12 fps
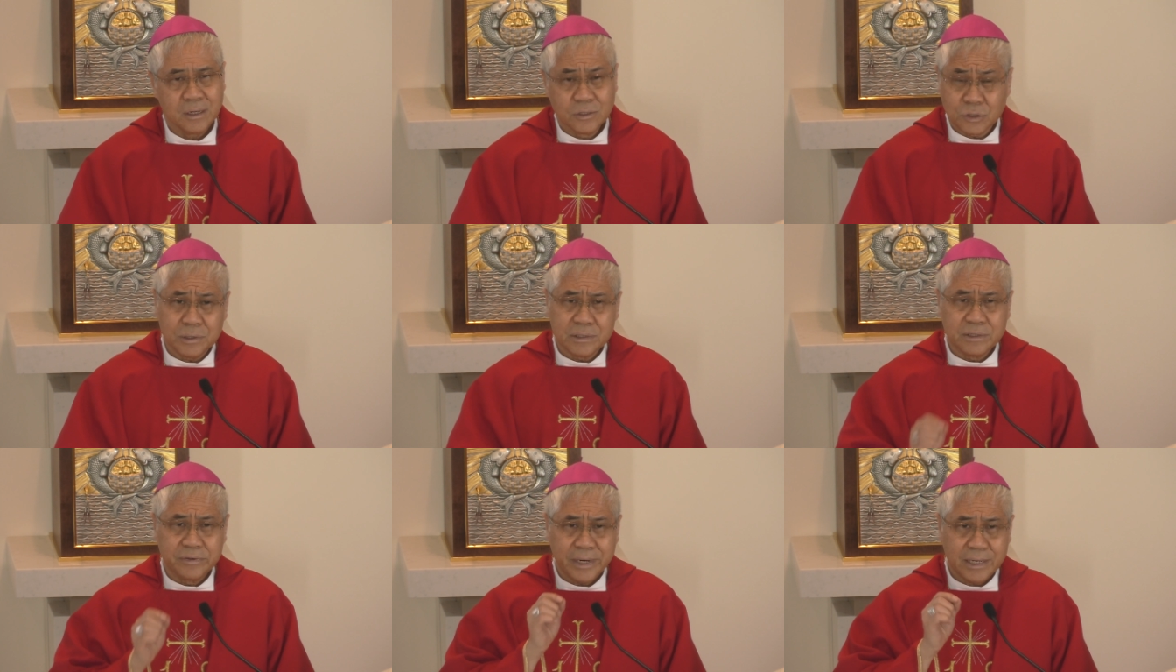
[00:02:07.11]
So, a
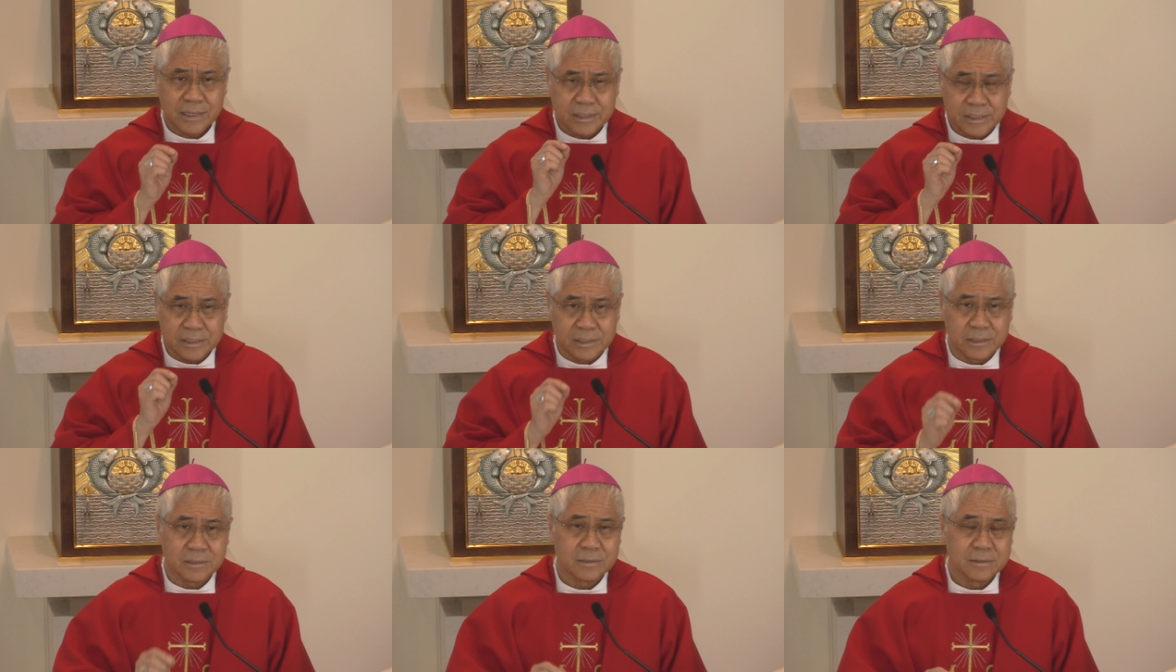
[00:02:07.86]
great
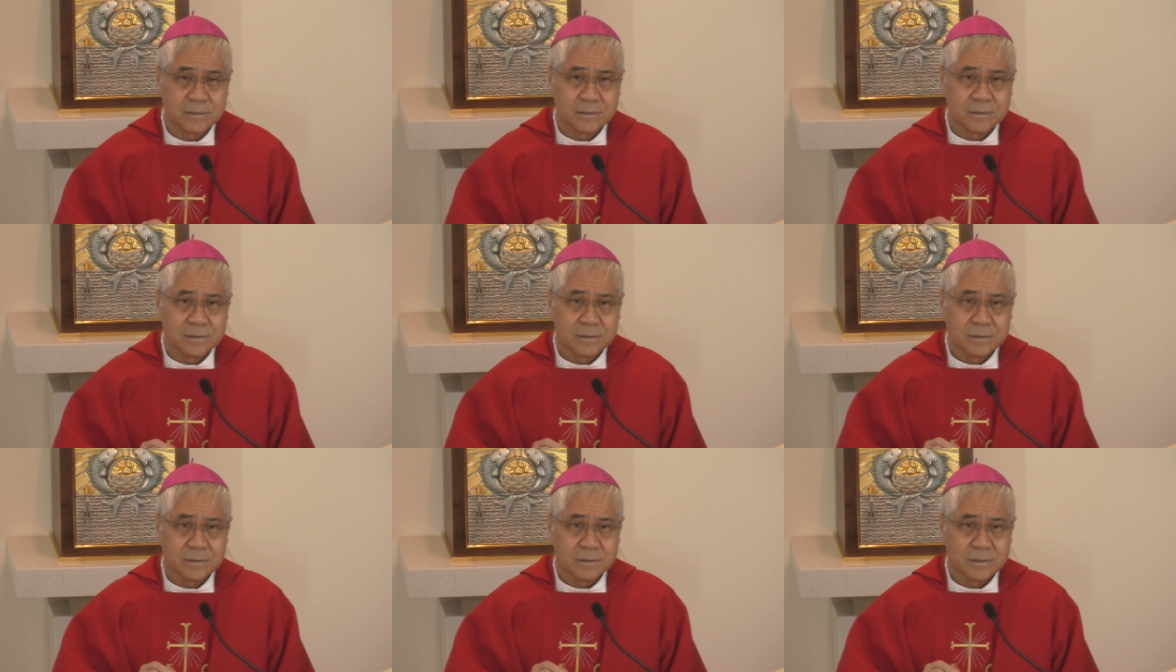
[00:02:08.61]
leader
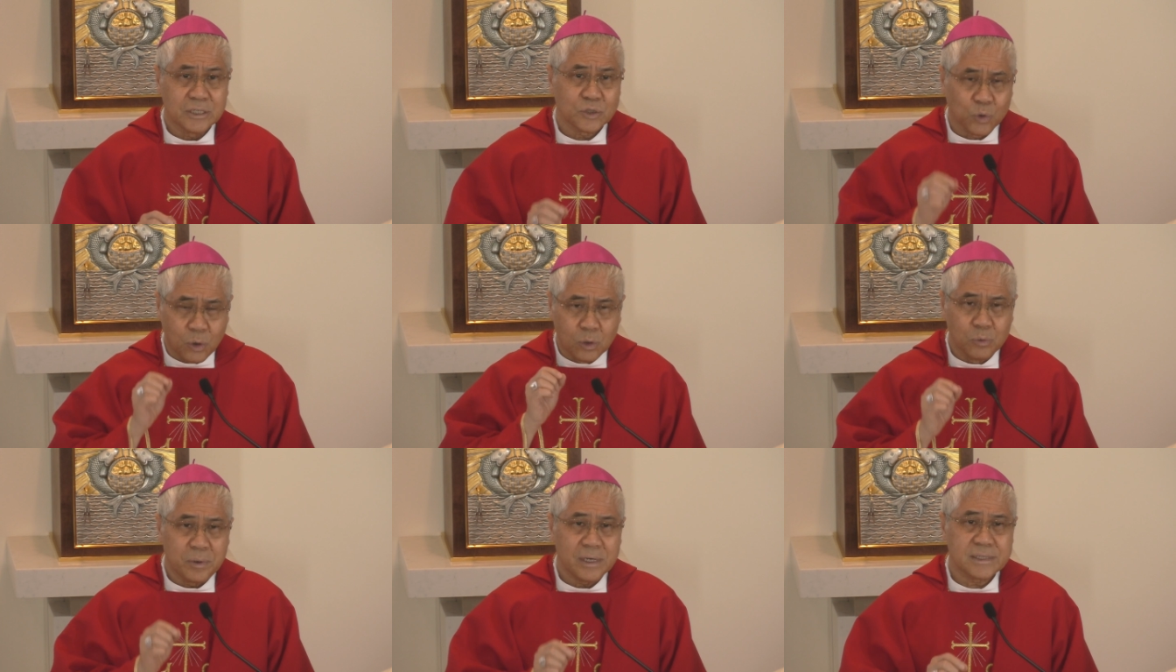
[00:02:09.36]
is
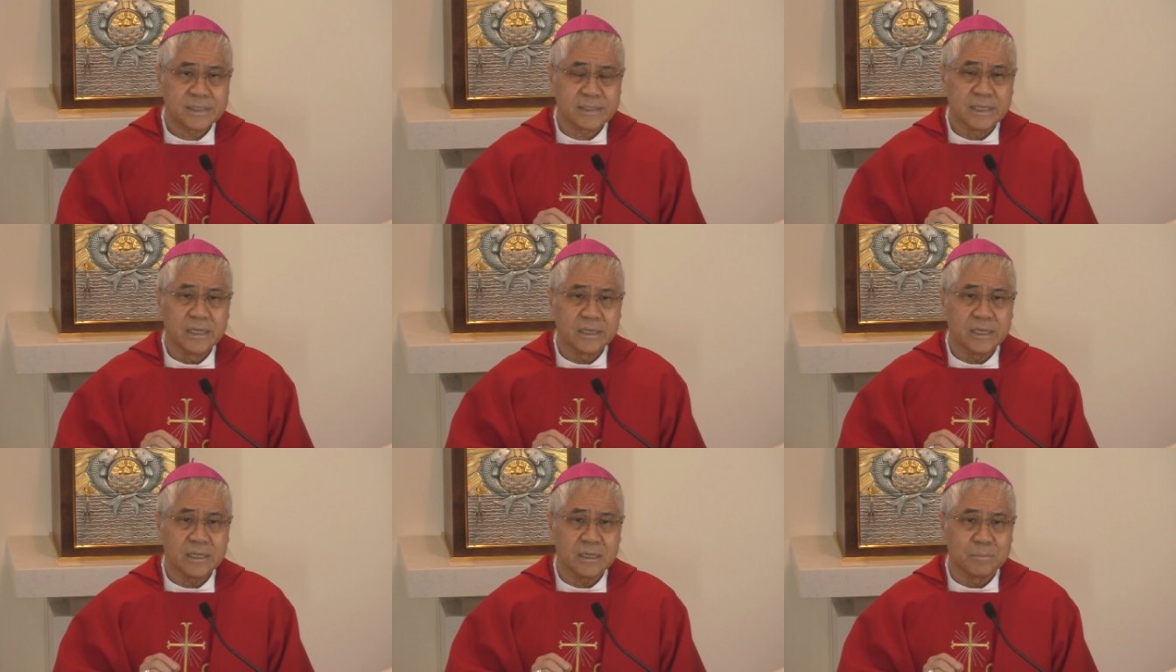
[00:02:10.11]
always
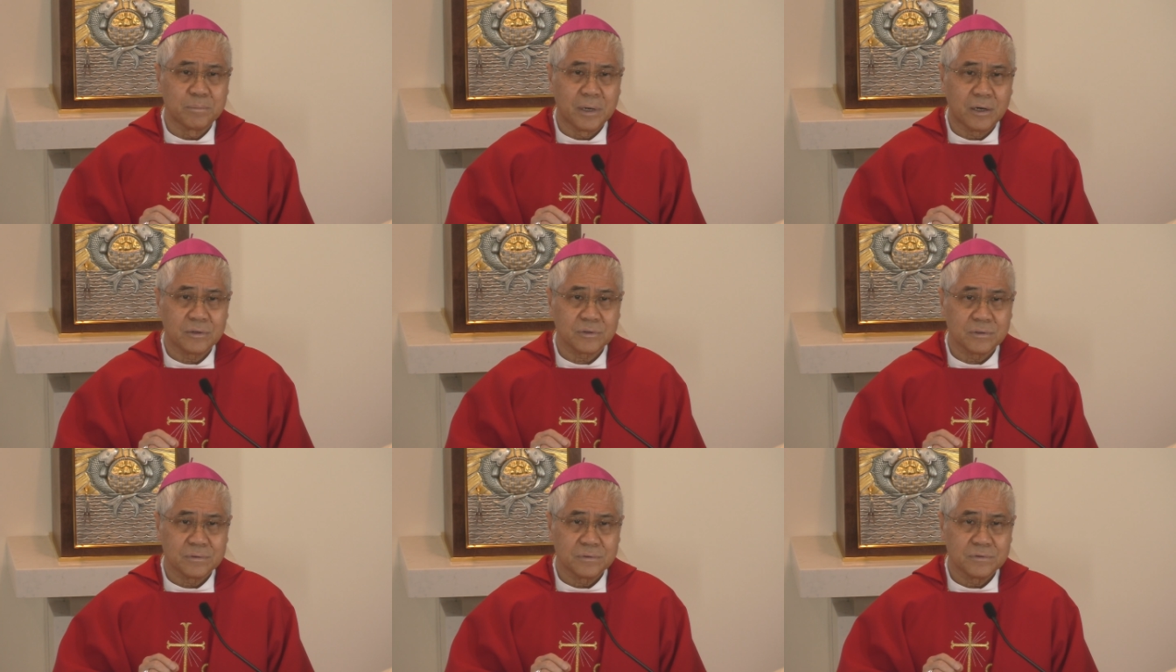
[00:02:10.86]
thinking about
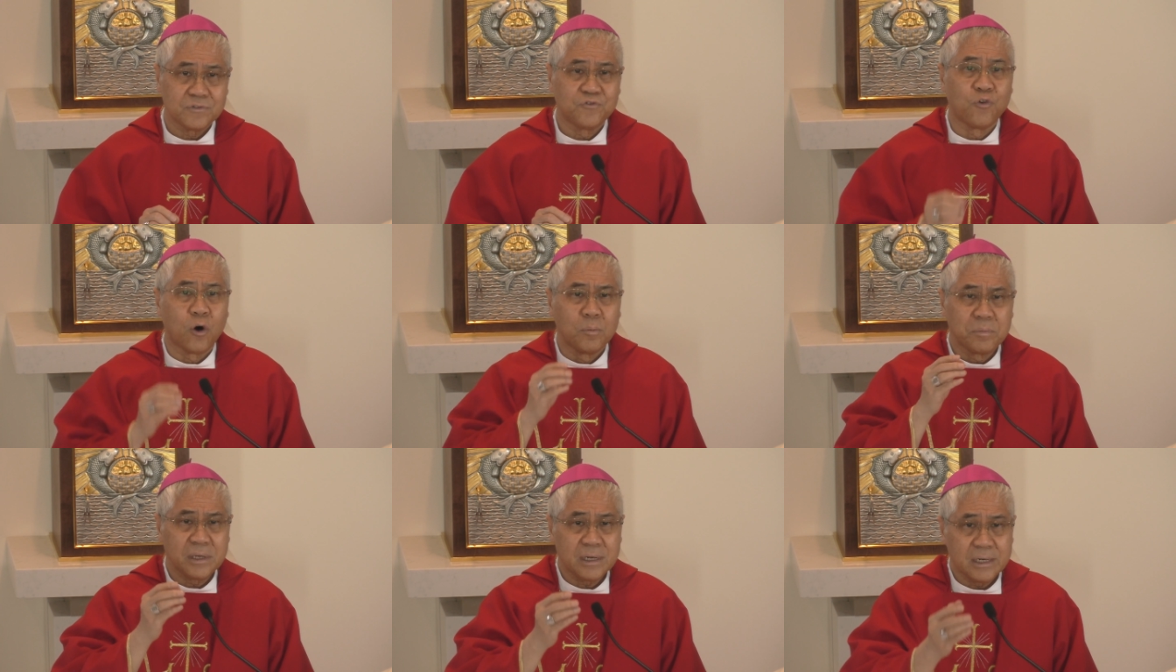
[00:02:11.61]

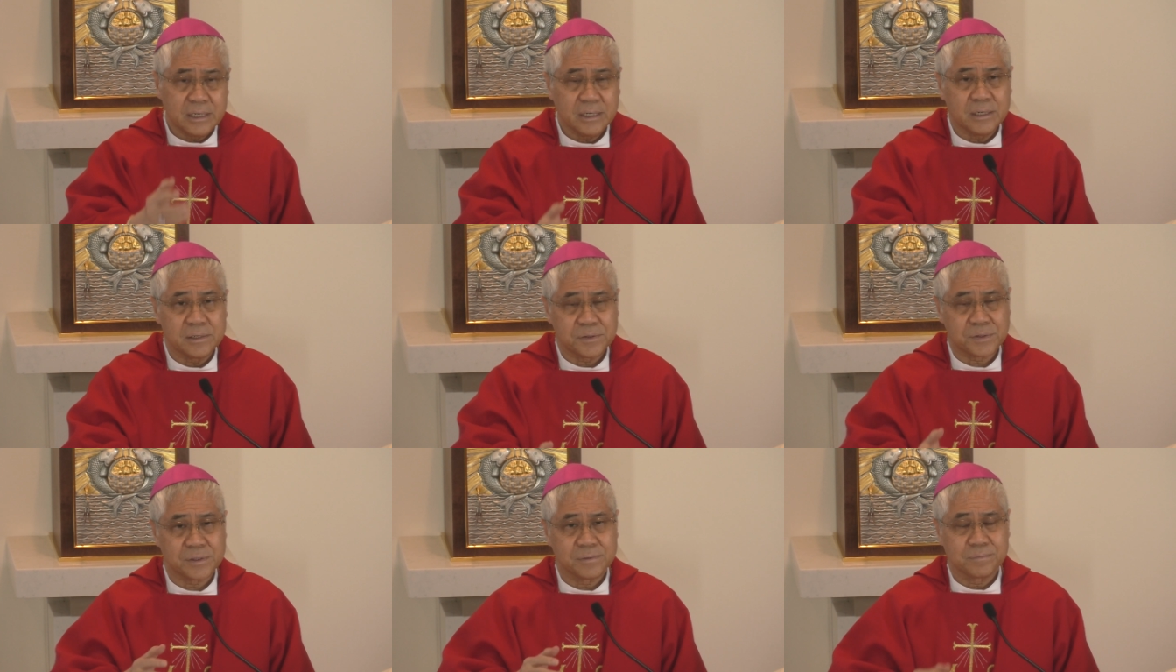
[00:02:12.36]
forming
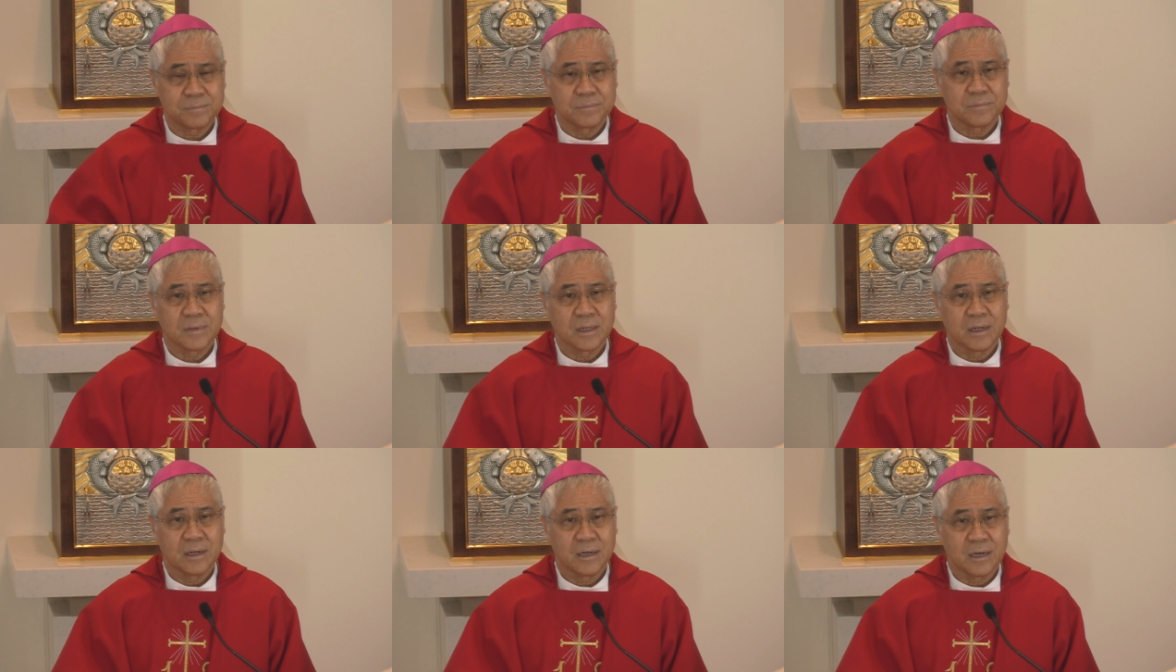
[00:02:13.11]
leaders
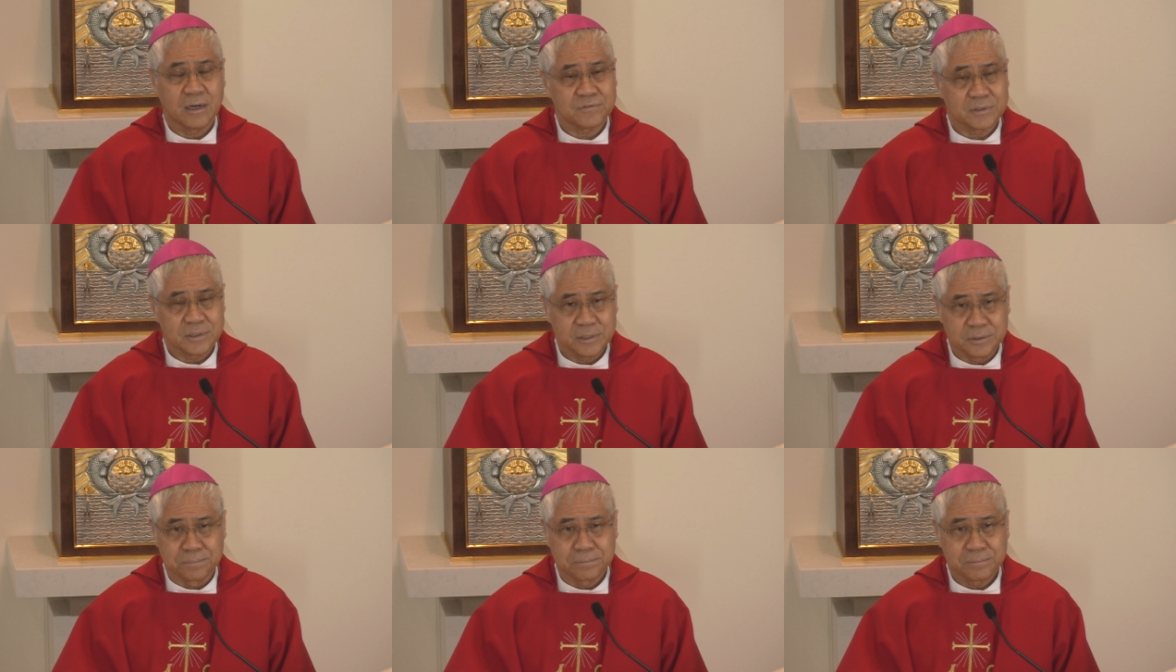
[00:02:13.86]
after
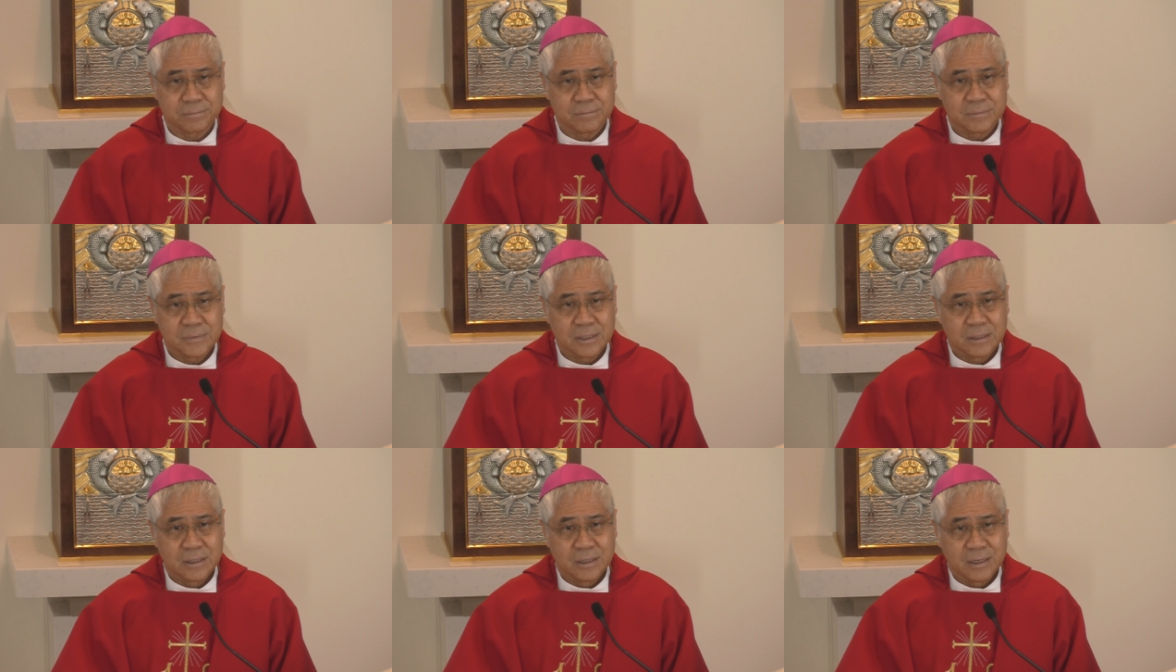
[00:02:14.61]
him.
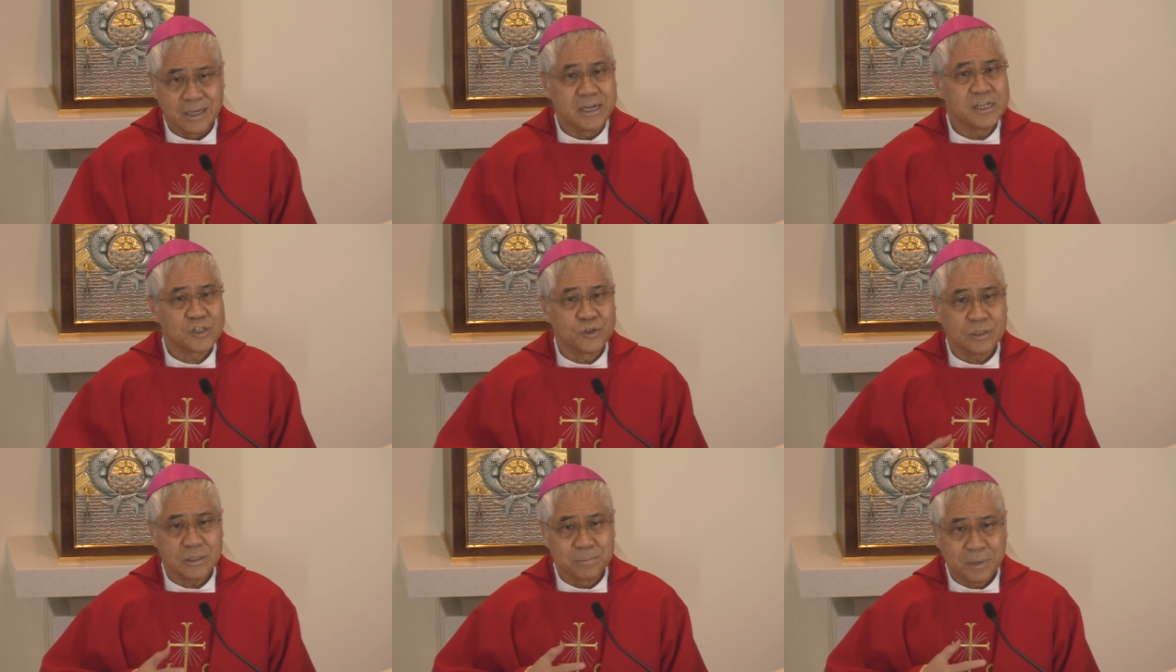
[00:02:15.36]
It is
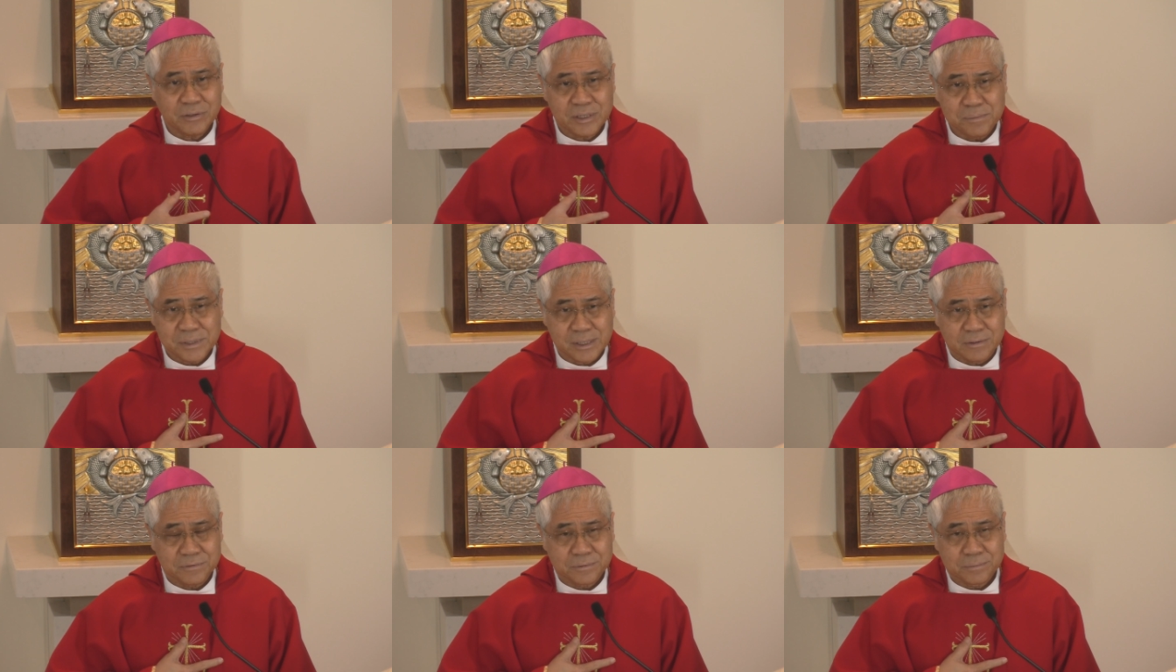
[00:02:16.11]
not about
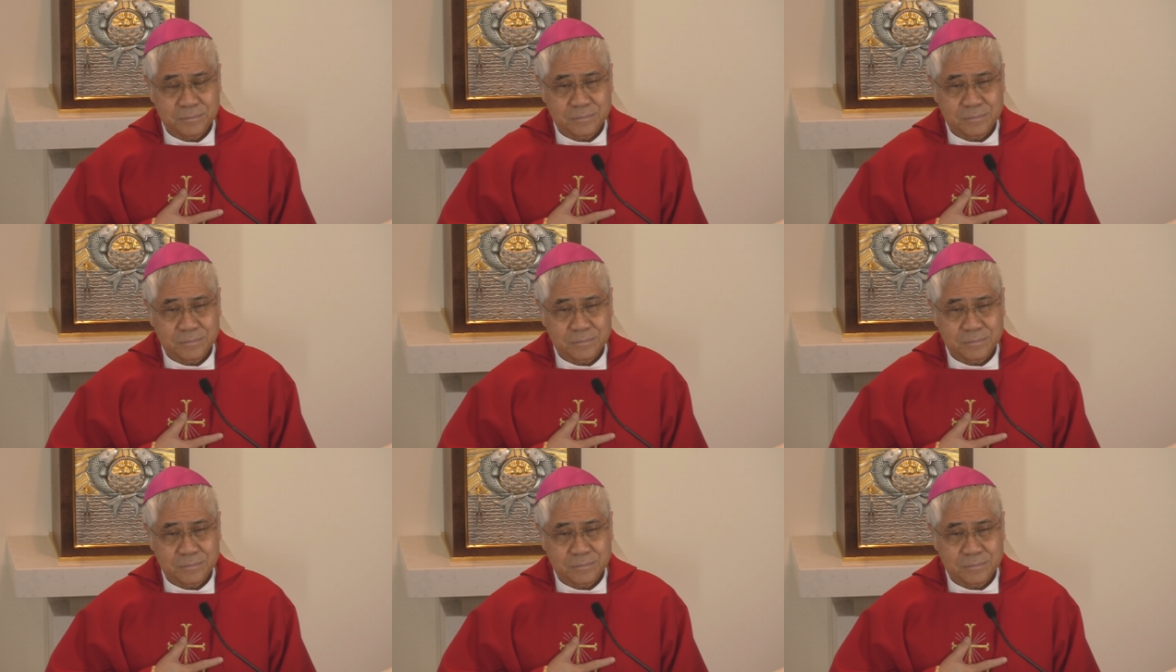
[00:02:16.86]
himself,